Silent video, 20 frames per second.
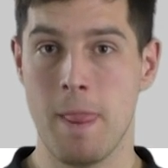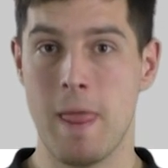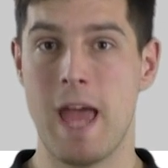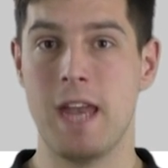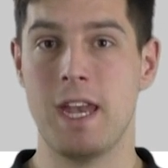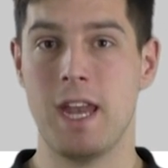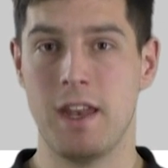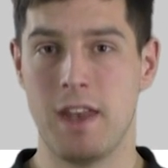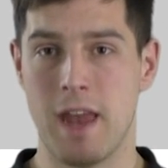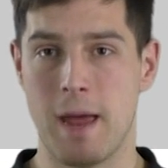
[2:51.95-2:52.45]

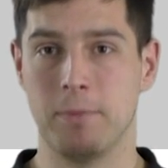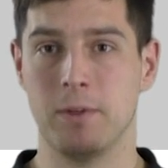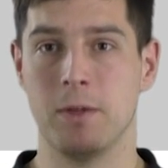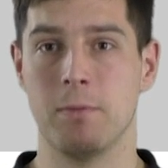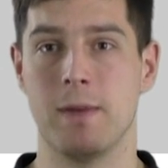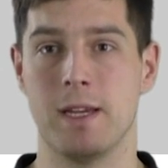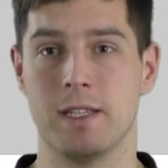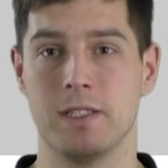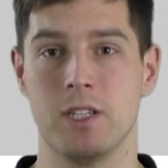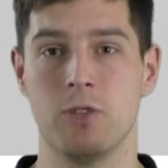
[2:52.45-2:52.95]
and adapt the
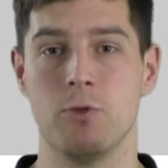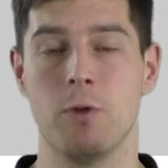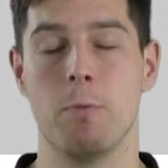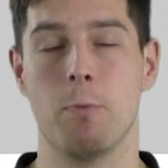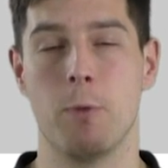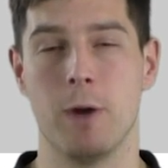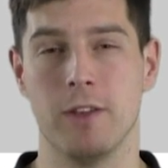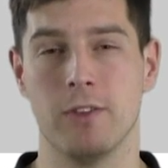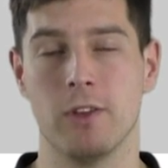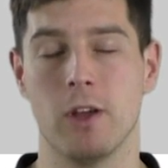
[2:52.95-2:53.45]
message we
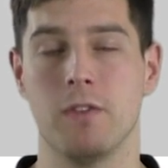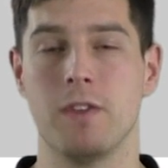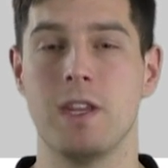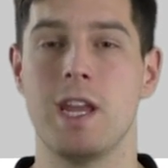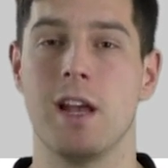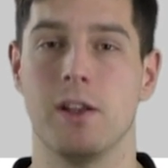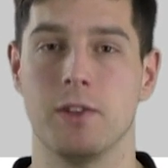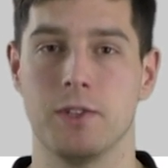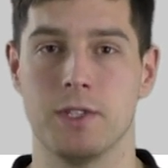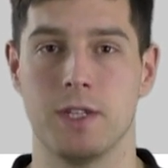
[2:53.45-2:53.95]
print on
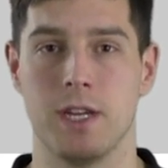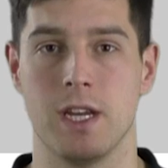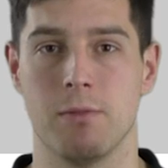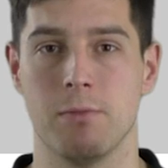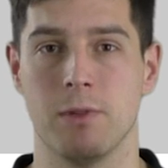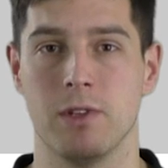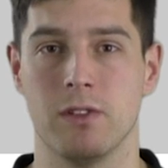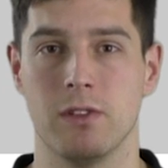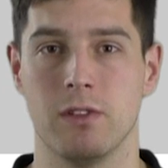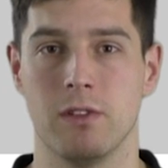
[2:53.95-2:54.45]
the else
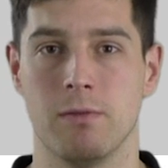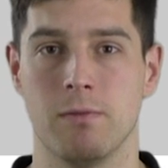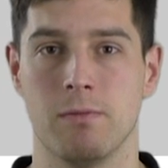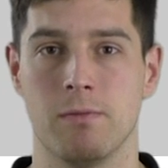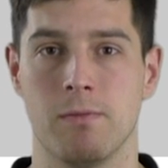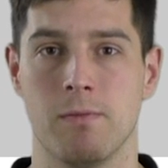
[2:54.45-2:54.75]
statement.